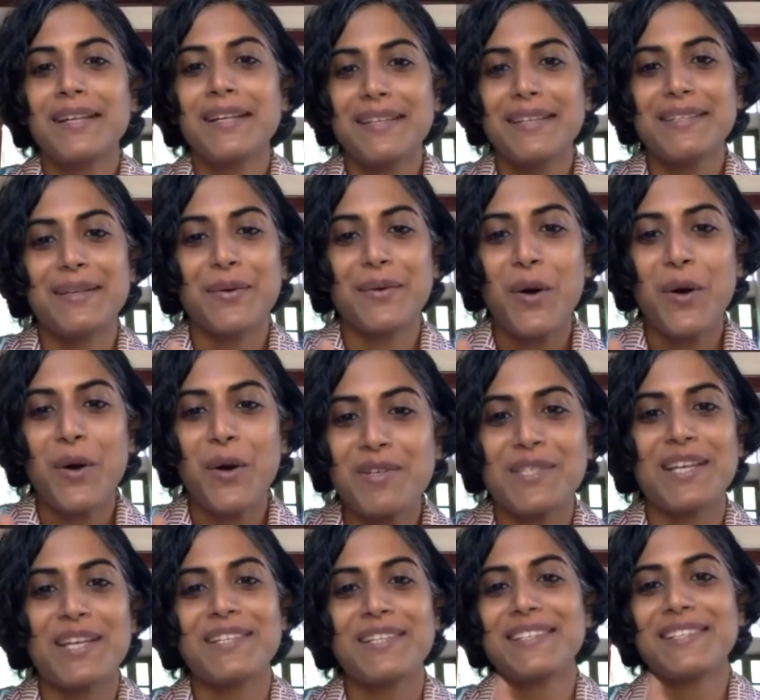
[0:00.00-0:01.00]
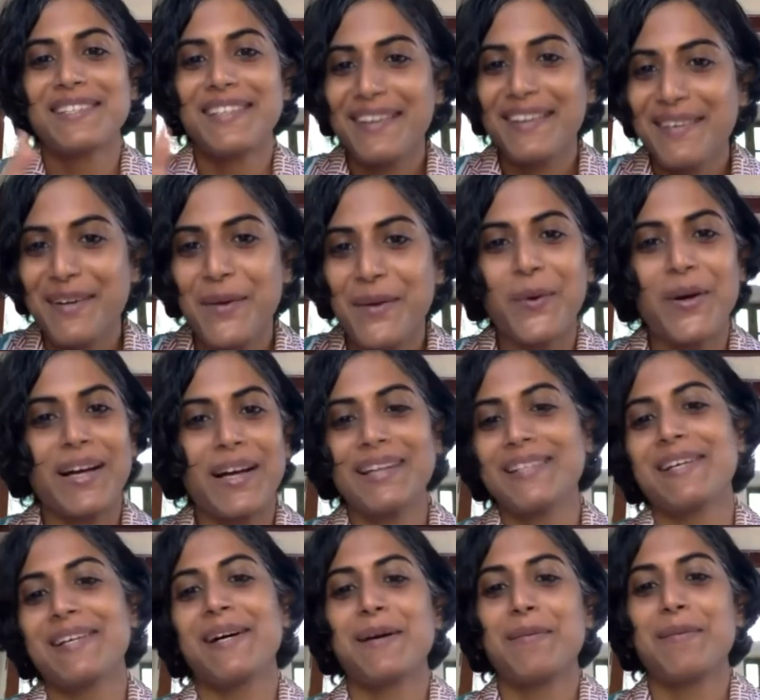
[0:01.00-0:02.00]
These are conversations that
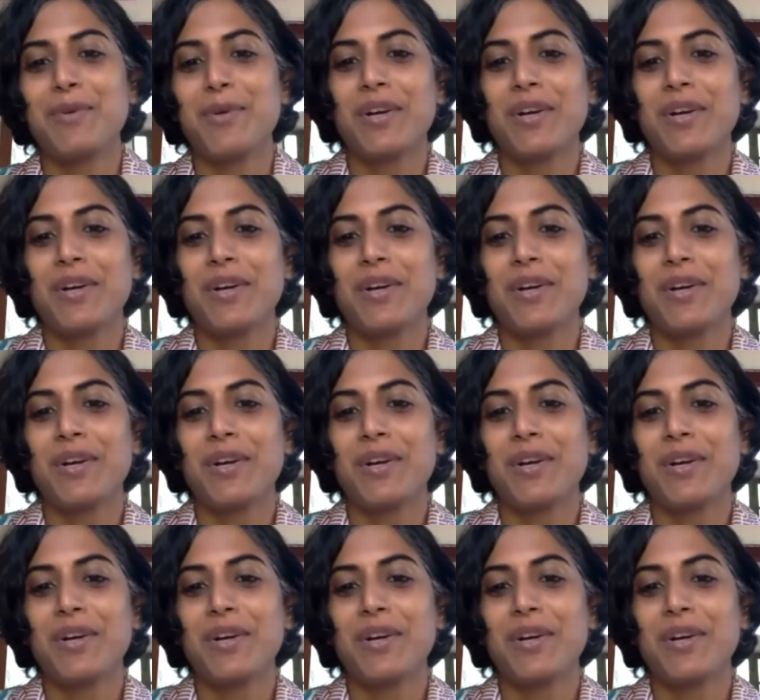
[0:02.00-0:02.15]
require time.